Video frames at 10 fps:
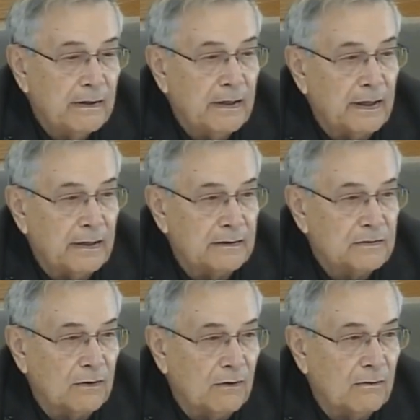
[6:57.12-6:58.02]
And
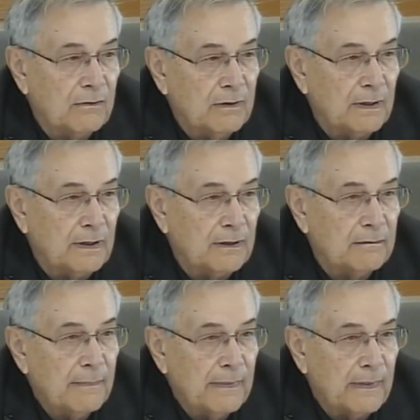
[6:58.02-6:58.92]
so
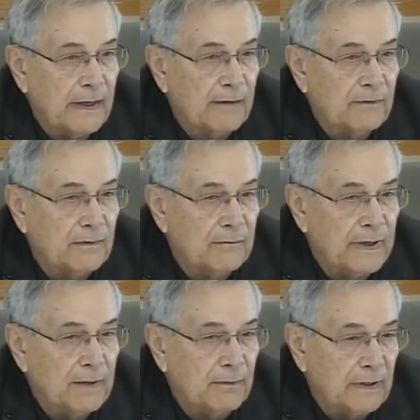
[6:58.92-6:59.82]
they have to
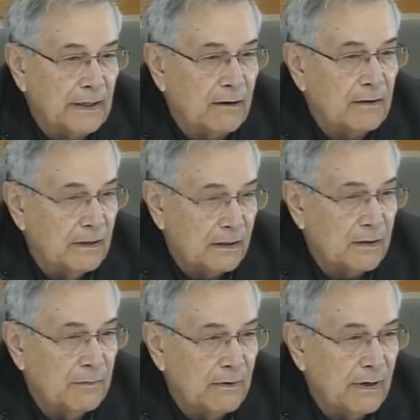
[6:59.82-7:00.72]
be able to get out into the
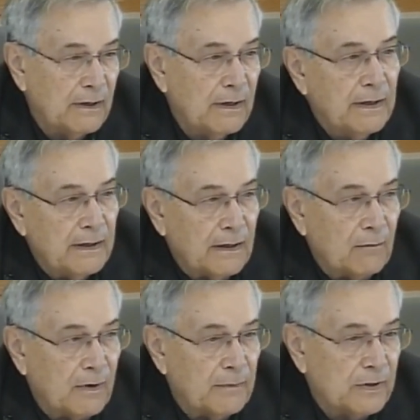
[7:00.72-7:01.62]
community. I
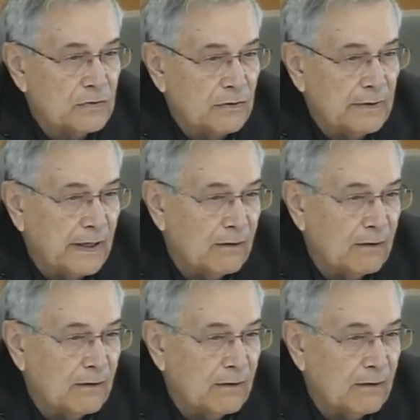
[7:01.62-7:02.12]
want to make sure that